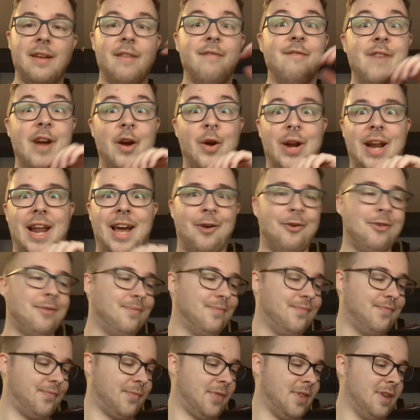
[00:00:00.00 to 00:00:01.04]
Very loud.
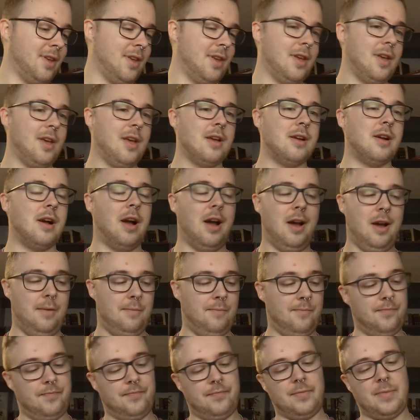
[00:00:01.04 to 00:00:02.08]

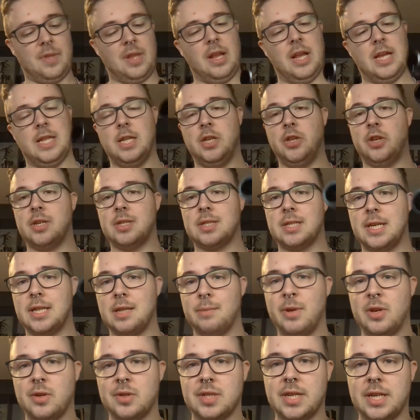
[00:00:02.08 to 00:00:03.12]
And then you can take the
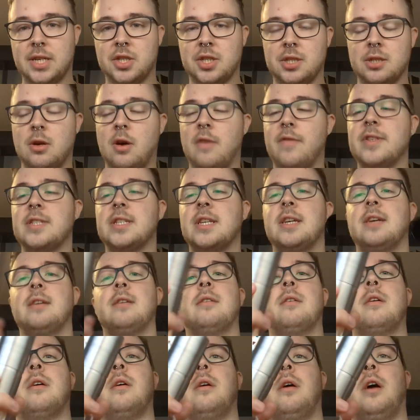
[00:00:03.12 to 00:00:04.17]
middle section.
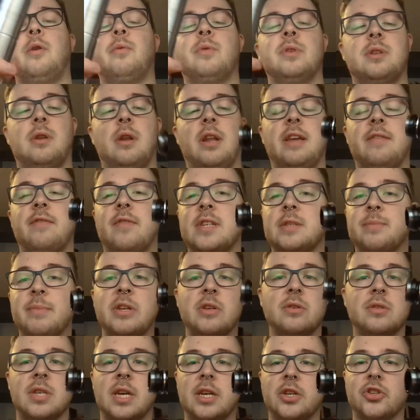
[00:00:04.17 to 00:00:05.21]
Obviously, I would leave this
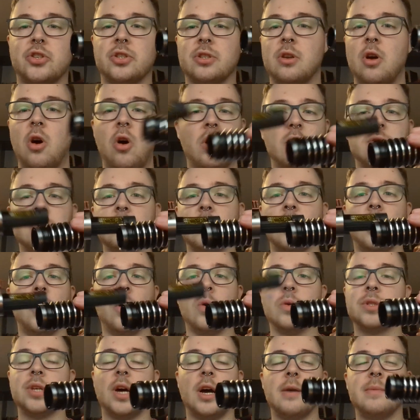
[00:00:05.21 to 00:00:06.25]
middle section on at
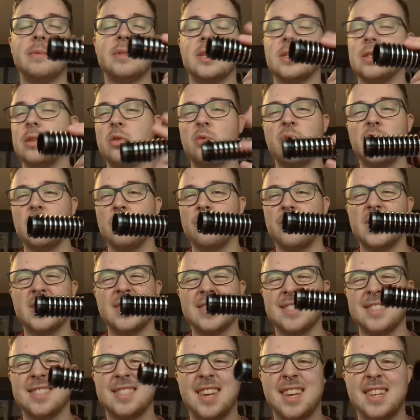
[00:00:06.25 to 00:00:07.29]
all times. There's no real
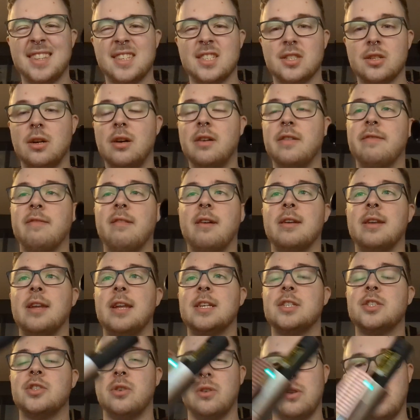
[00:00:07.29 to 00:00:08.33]
reason to take this off
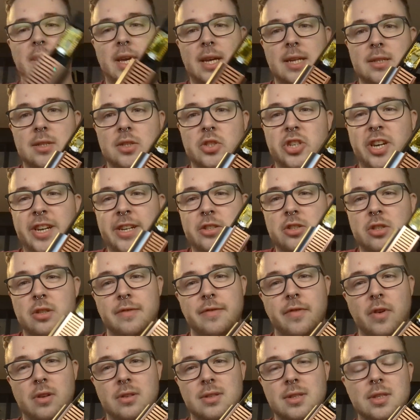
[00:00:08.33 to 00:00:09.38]
unless you're looking to change the
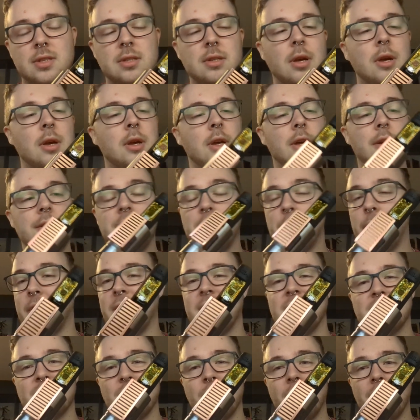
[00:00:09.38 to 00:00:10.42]
fonts, do any
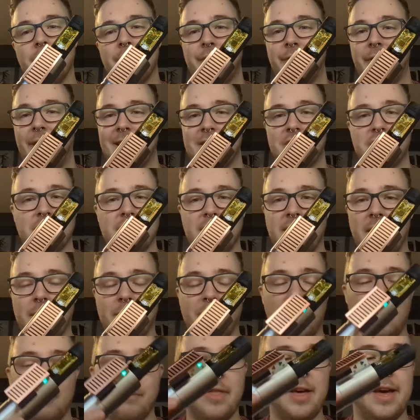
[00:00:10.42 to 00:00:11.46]
sort of flashing
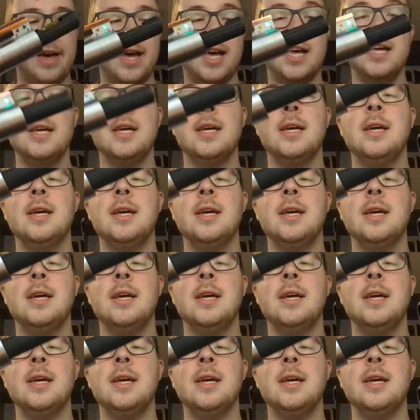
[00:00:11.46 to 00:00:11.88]
up there.